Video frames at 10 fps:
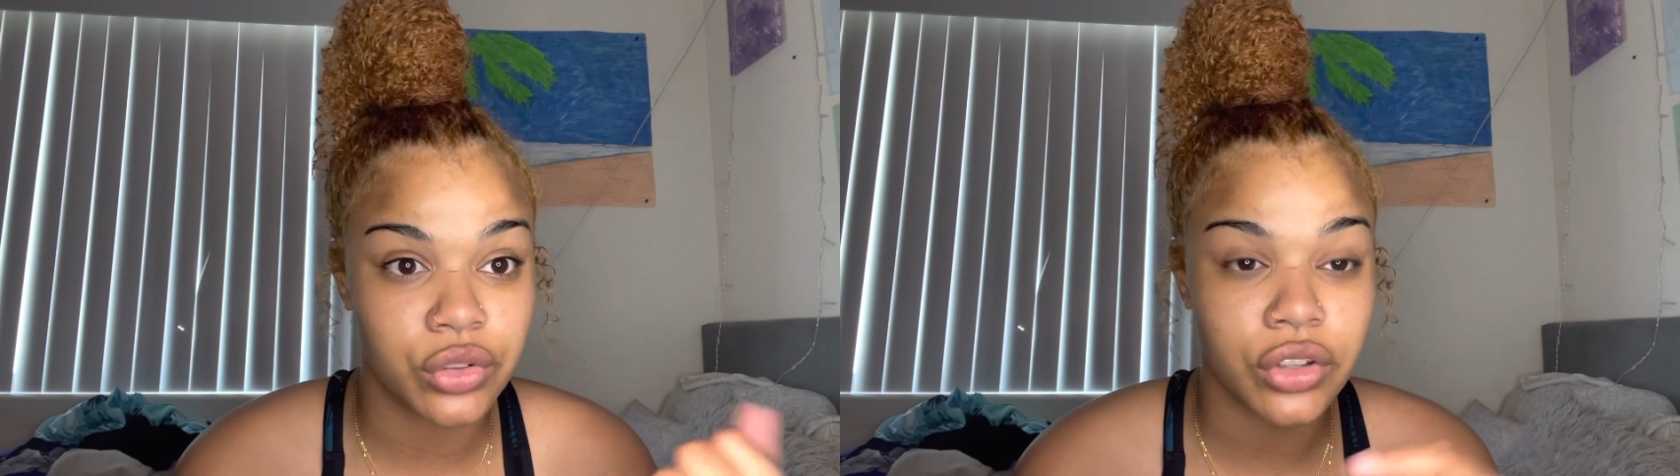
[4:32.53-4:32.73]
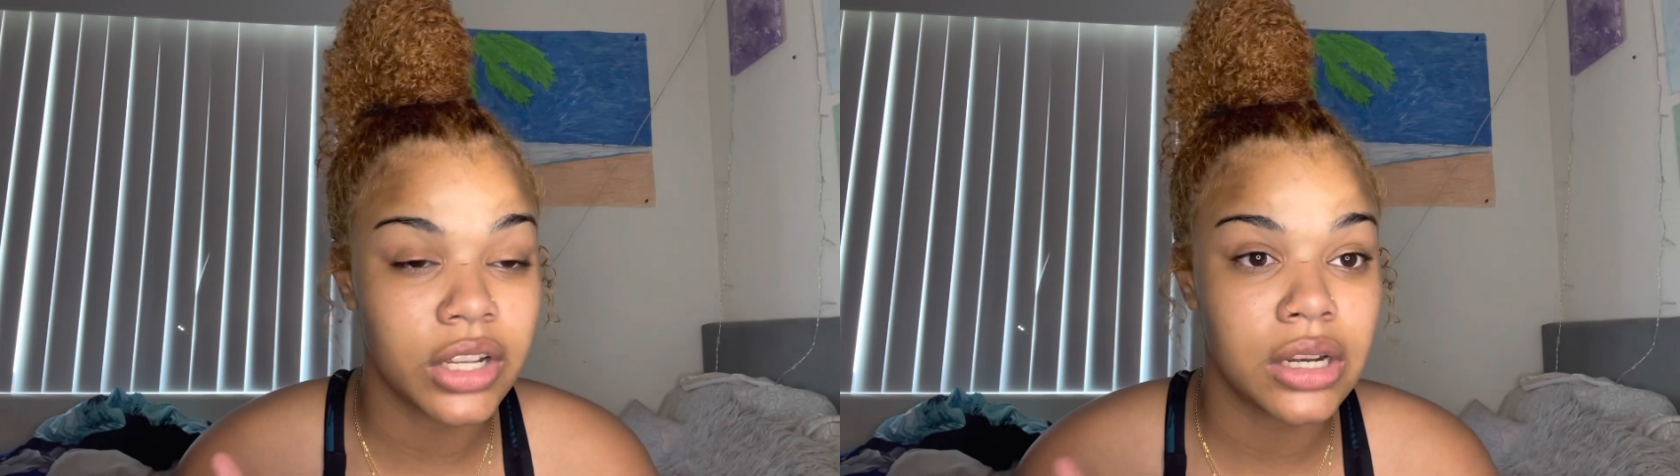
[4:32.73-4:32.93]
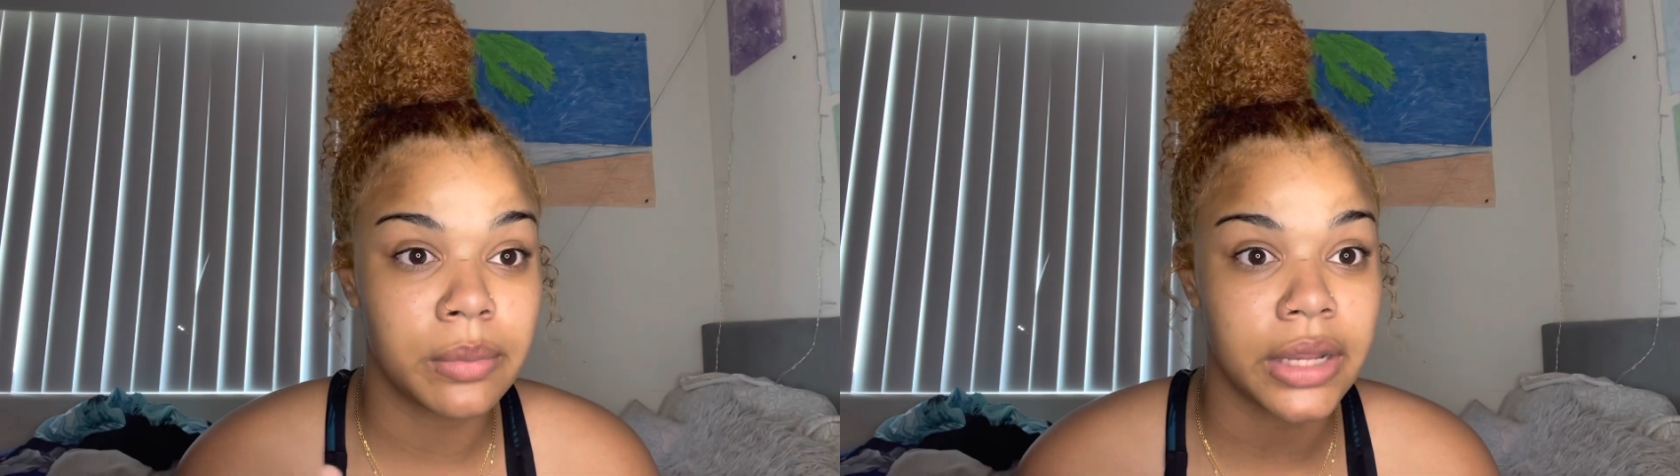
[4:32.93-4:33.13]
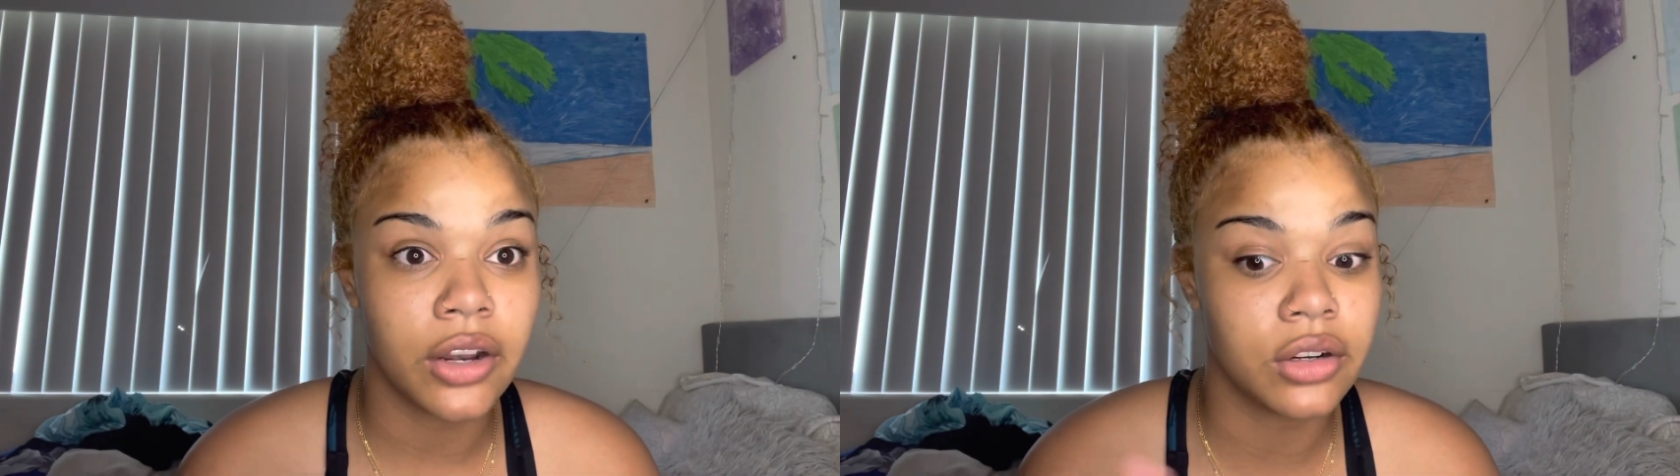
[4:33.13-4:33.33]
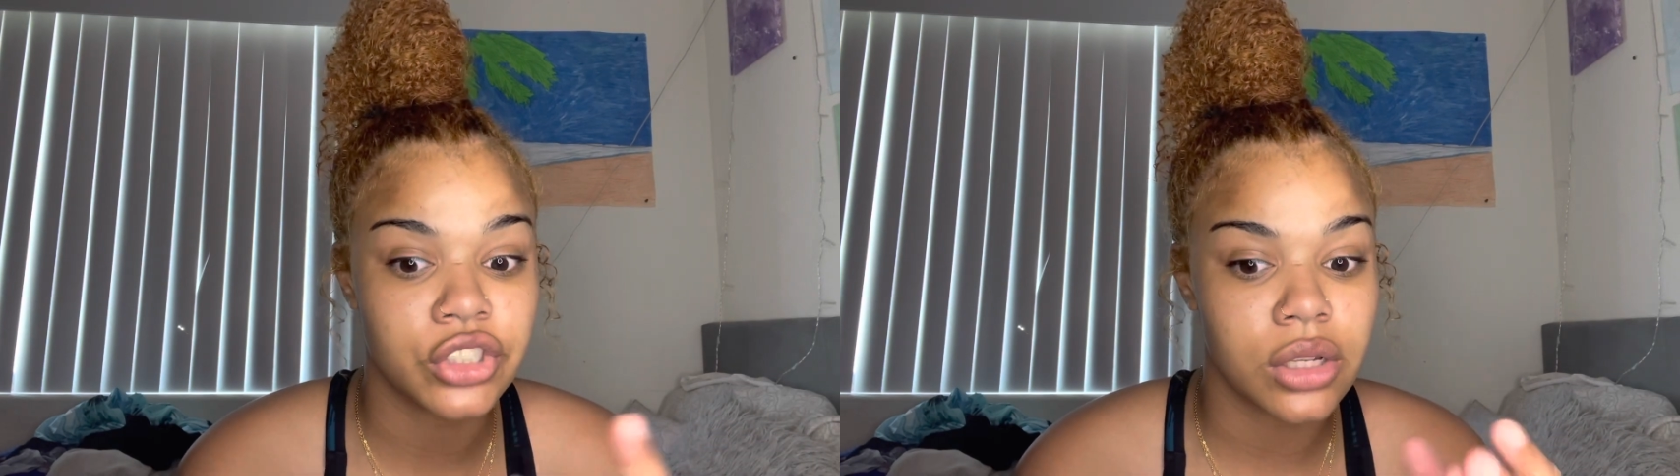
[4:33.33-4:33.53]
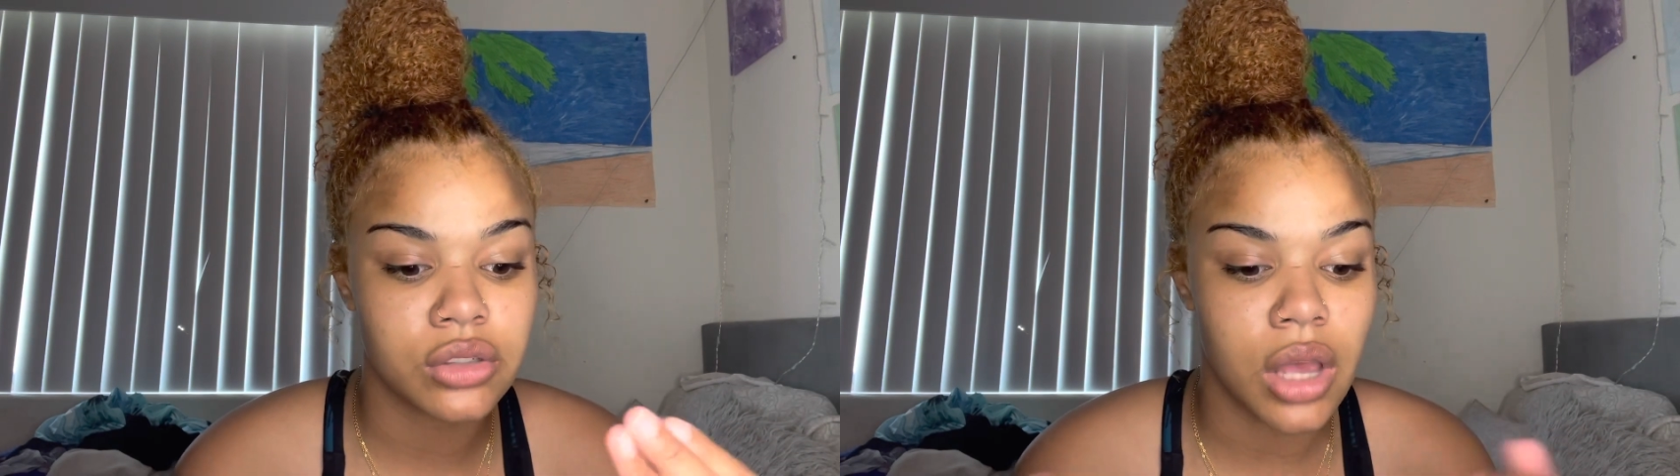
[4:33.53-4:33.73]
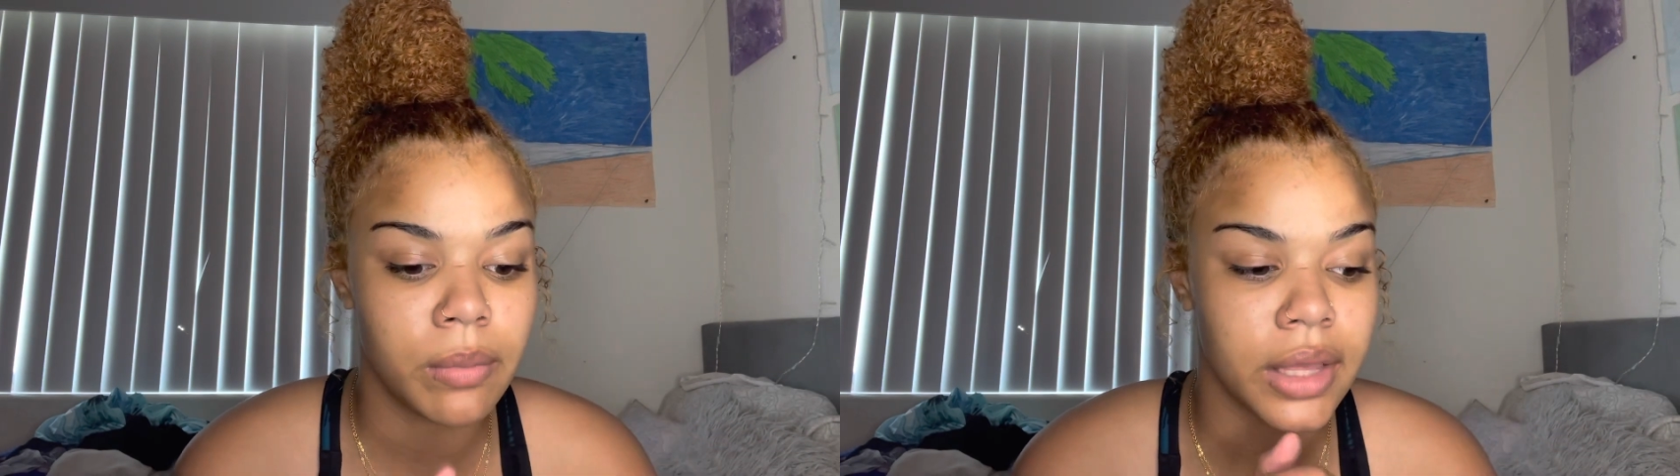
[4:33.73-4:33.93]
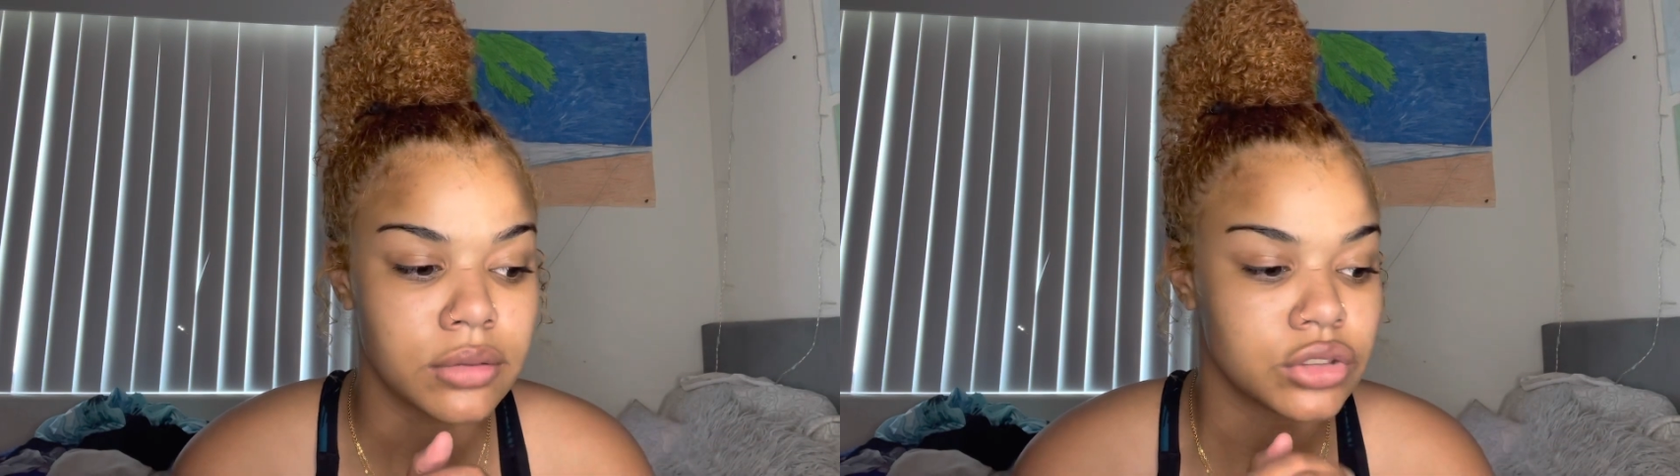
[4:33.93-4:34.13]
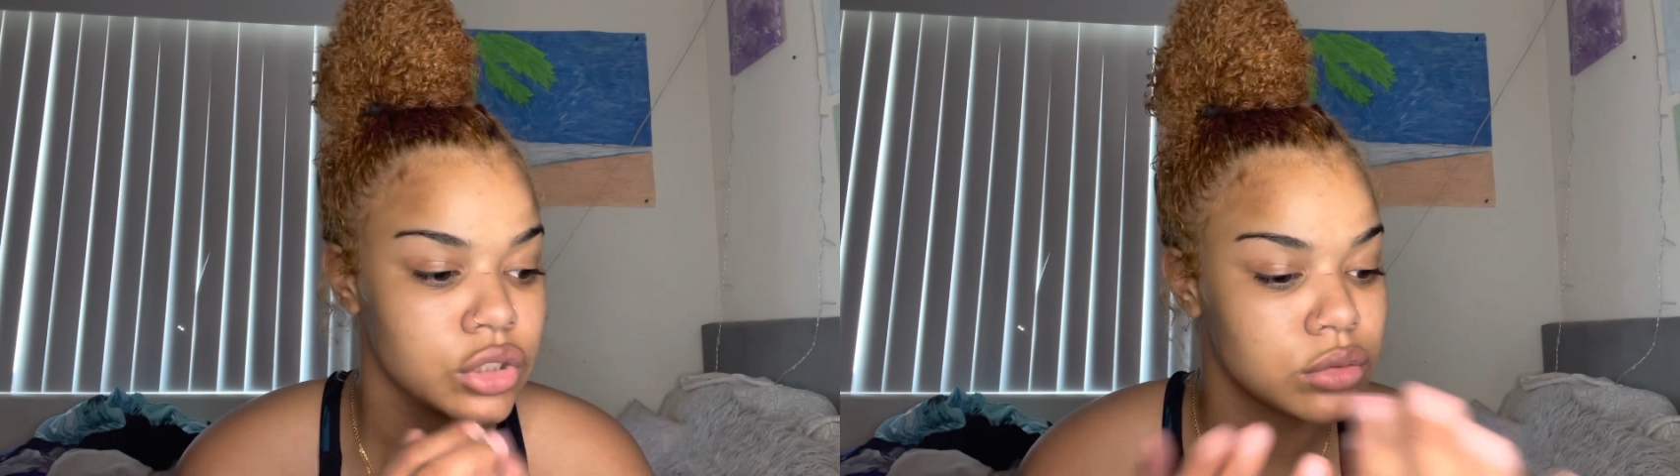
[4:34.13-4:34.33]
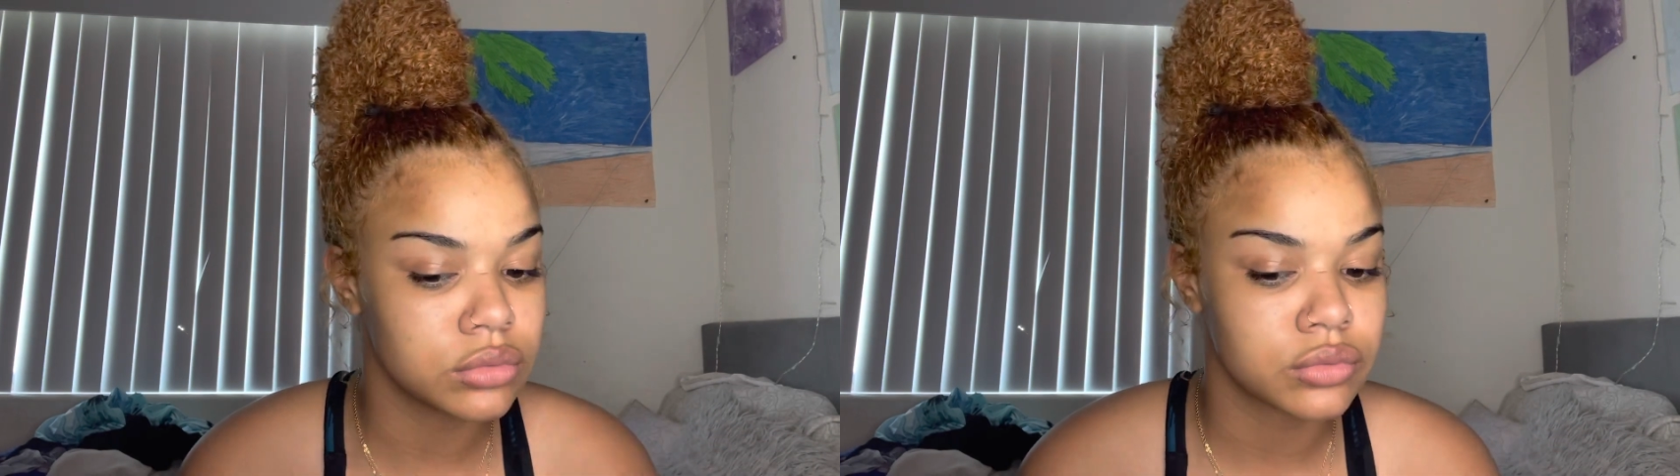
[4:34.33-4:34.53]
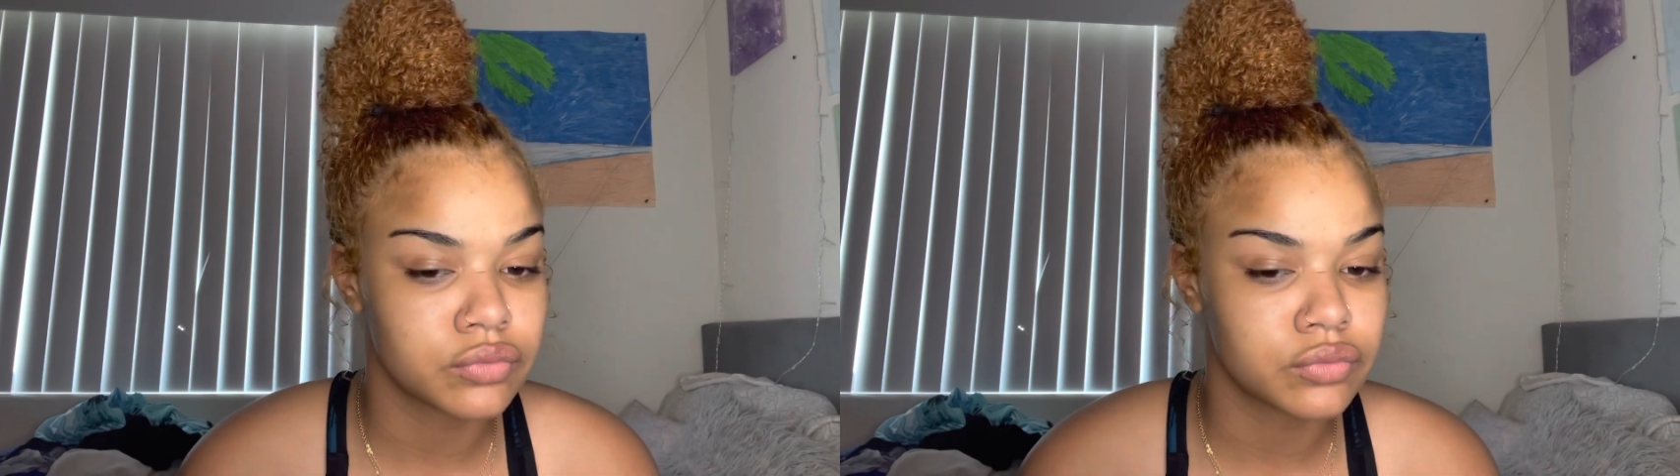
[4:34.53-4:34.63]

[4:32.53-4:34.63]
They're gonna end up dead or in jail. So I'm like, dude.